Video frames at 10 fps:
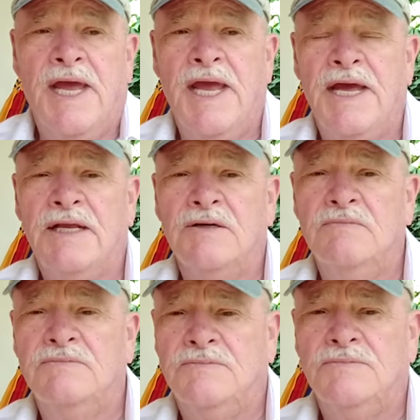
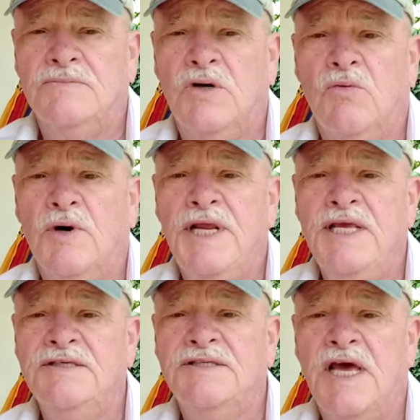And what
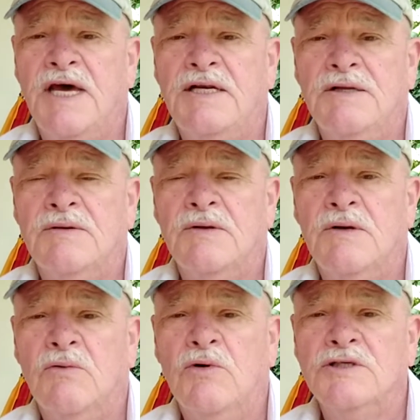he said
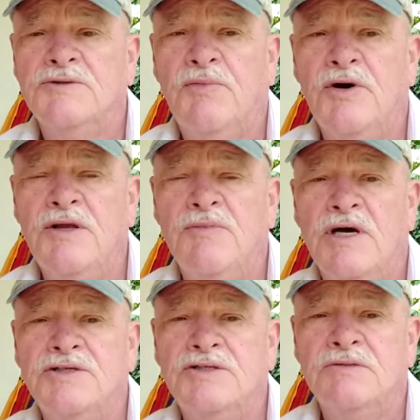was pretty
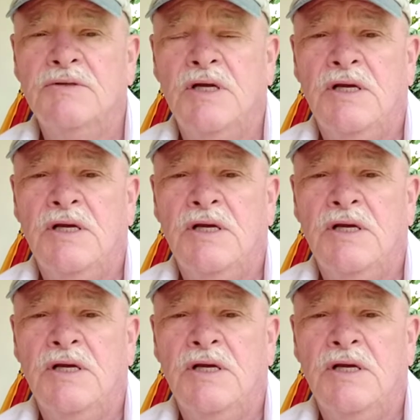much,